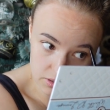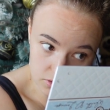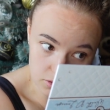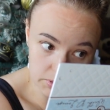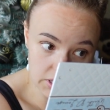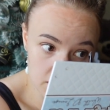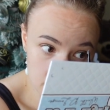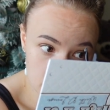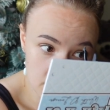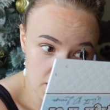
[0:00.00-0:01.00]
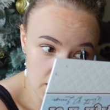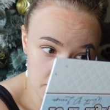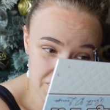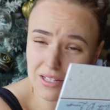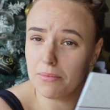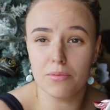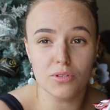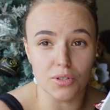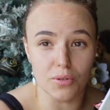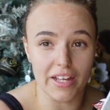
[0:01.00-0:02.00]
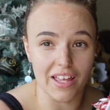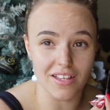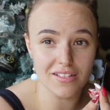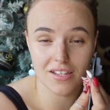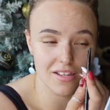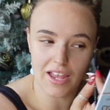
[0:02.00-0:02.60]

or super young, but some people do, I guess.